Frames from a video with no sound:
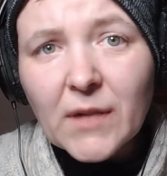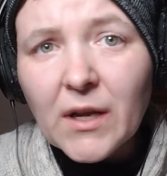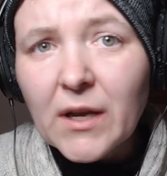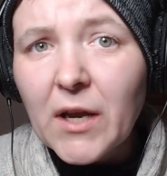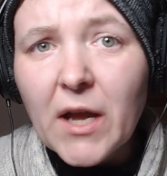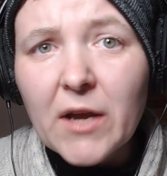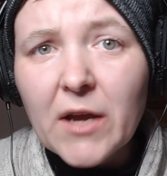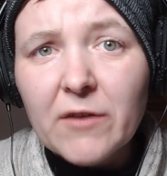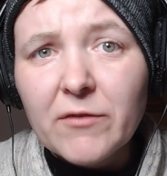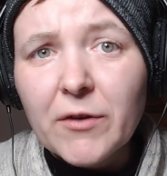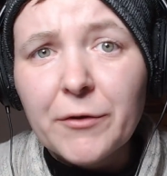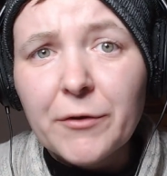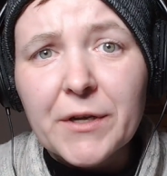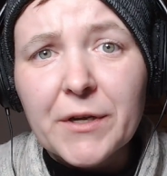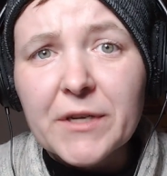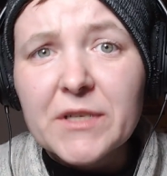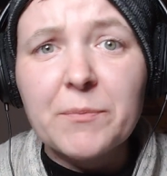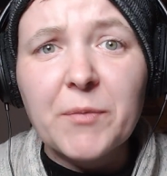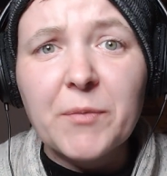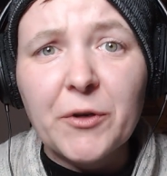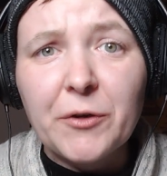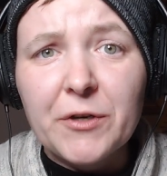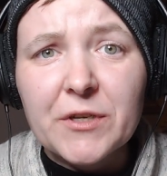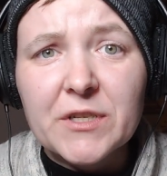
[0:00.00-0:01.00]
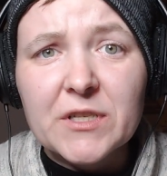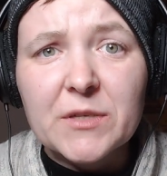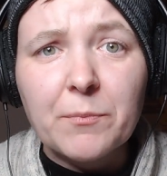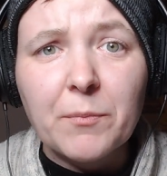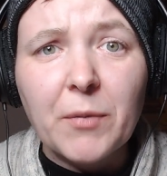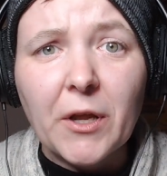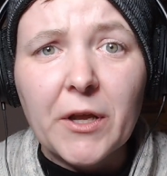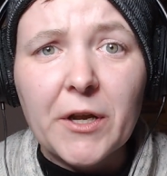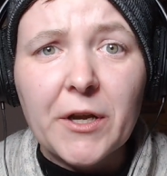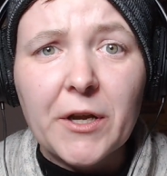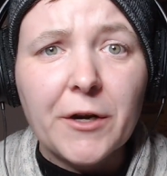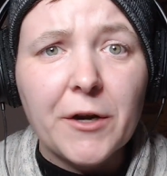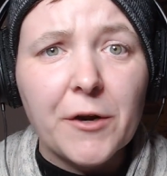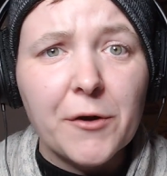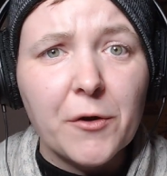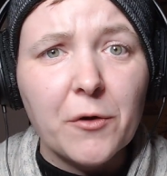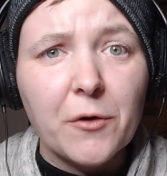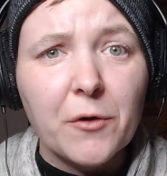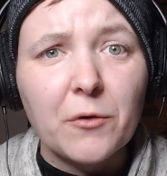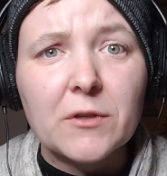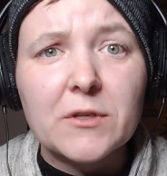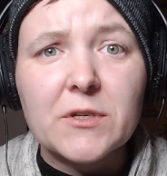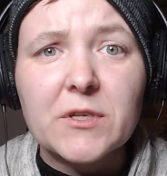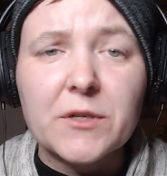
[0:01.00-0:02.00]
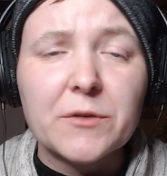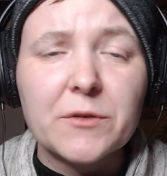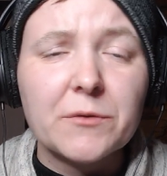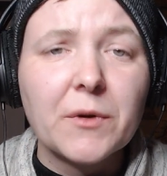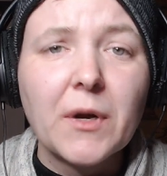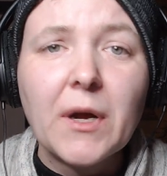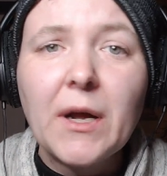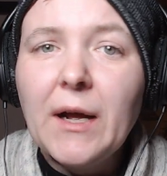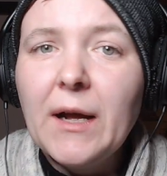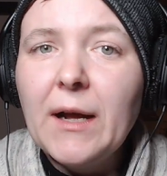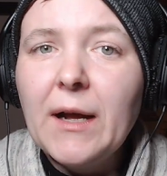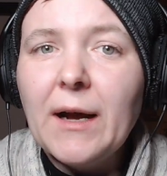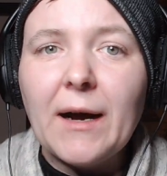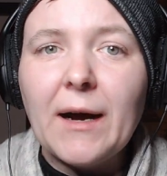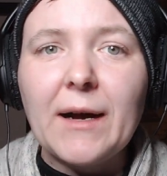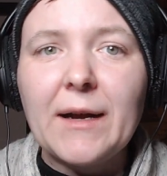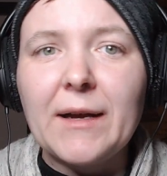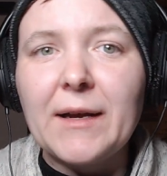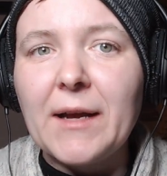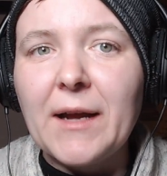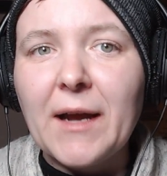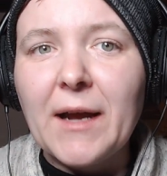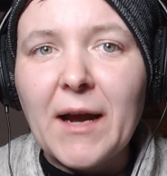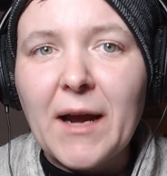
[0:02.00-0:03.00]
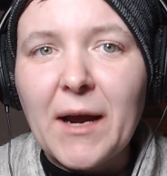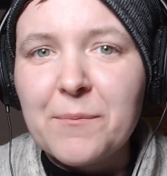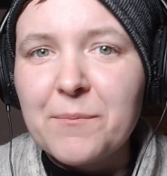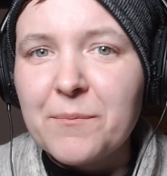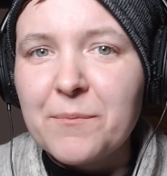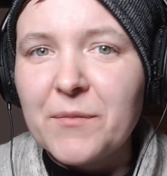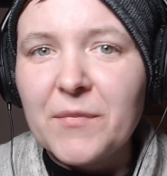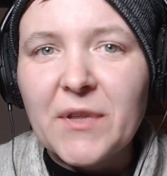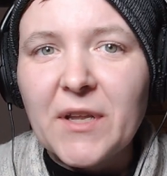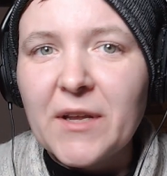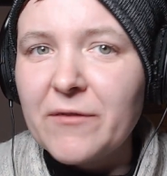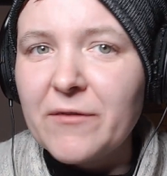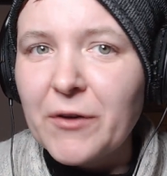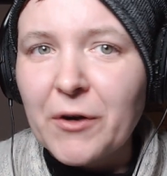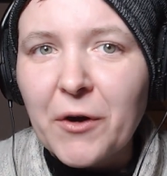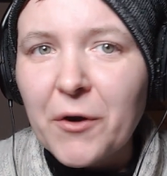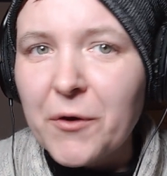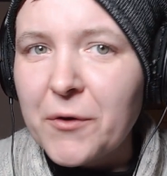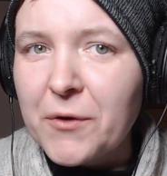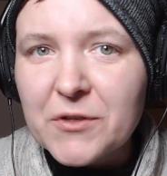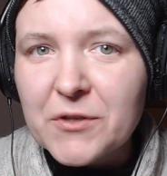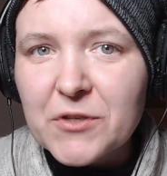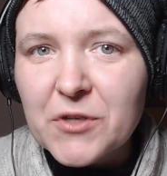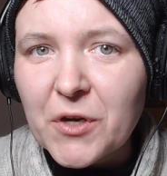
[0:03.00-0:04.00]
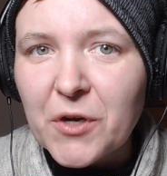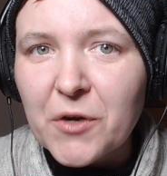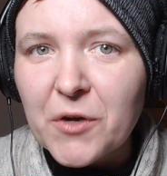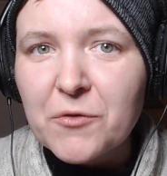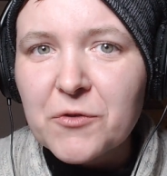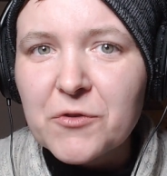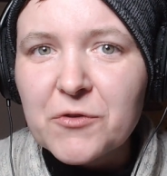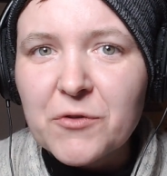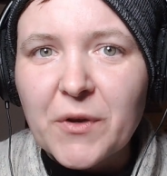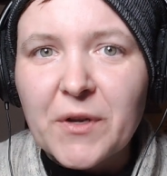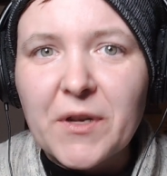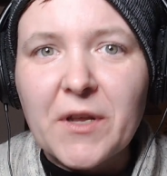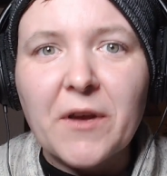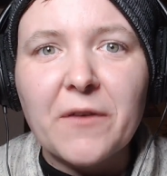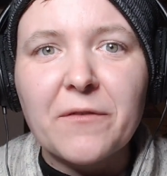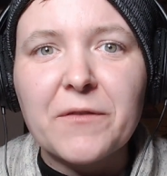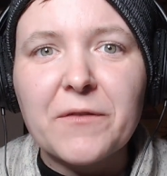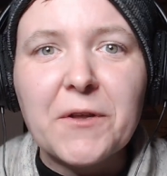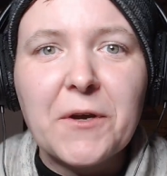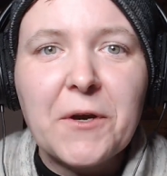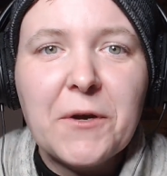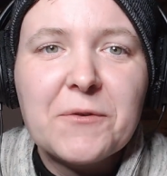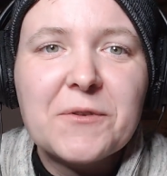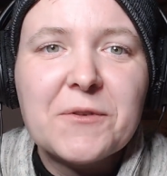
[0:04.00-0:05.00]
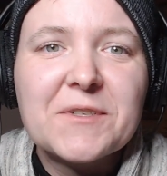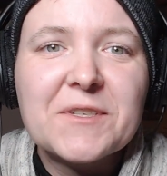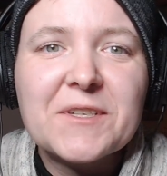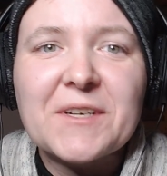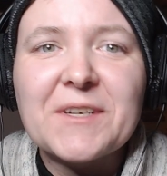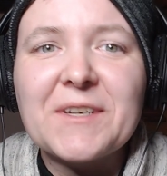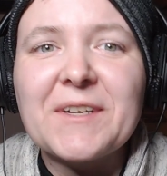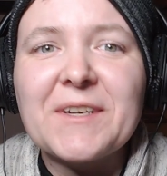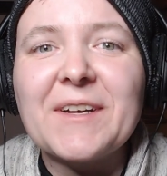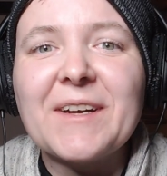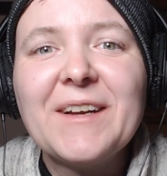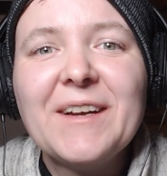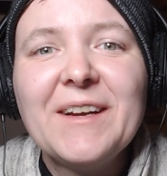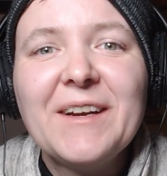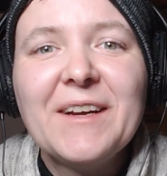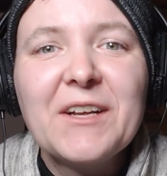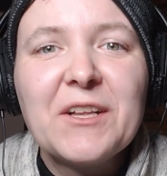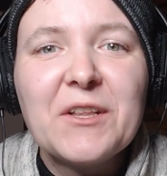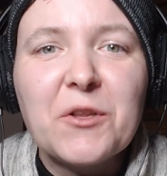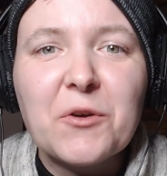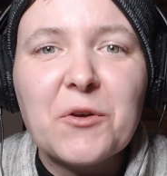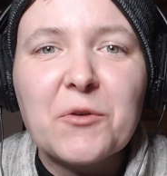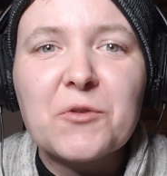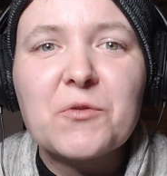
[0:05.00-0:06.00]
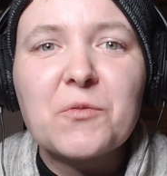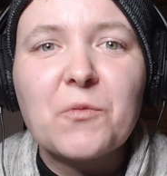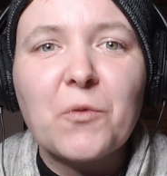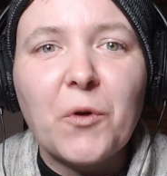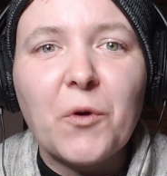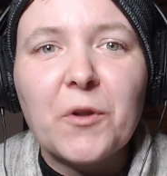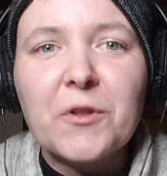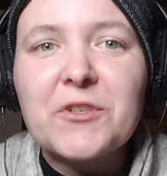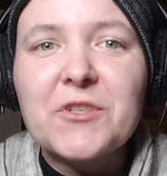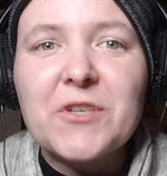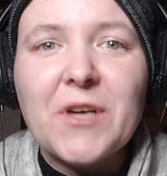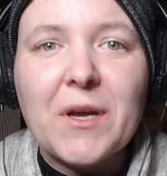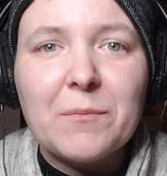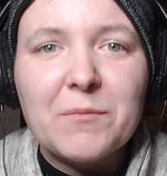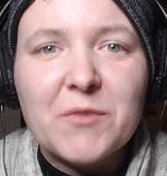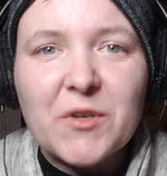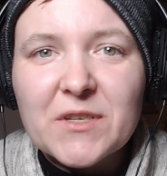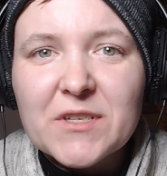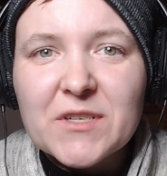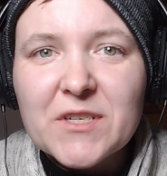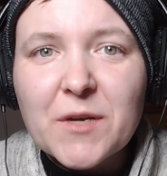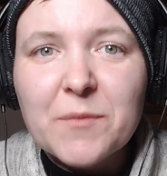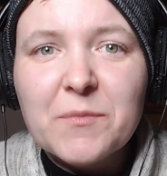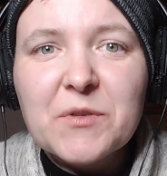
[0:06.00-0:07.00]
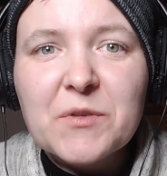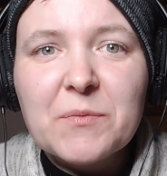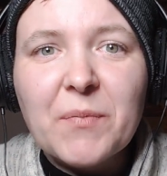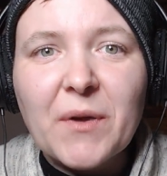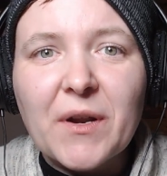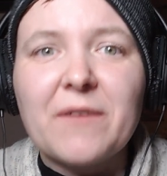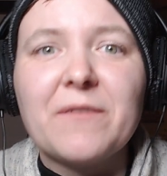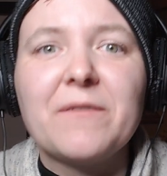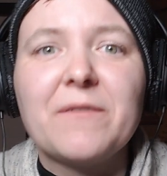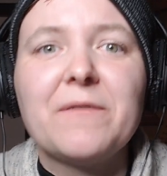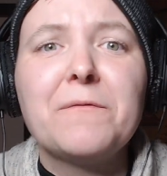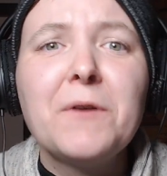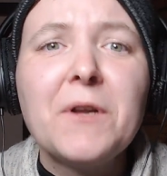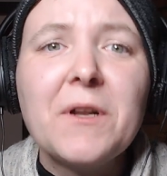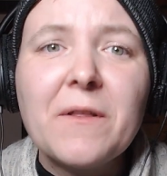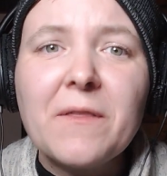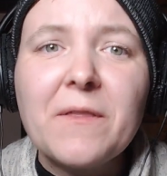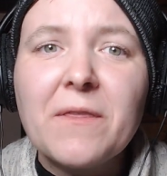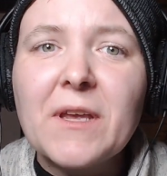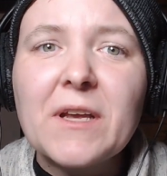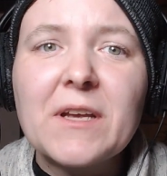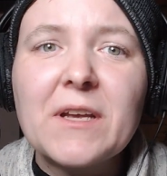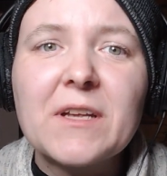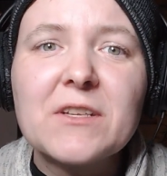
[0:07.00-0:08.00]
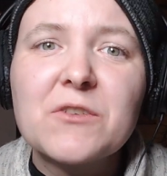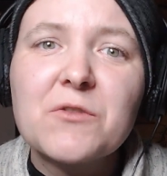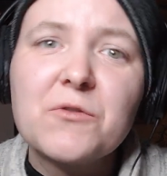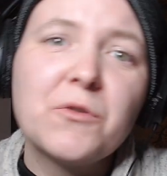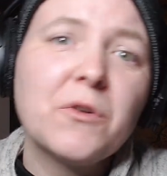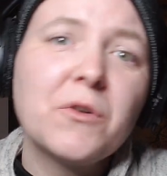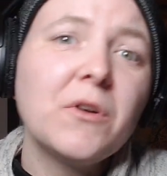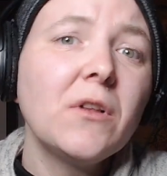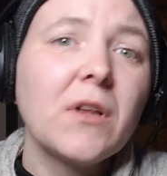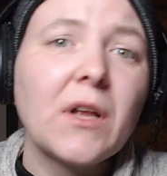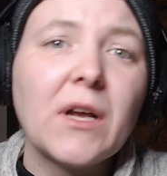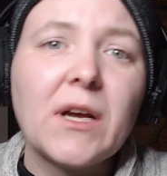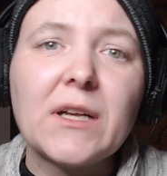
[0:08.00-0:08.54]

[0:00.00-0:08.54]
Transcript: a very experienced player at all, so I'm never going to go to any of those world championships, but I really think it's cool.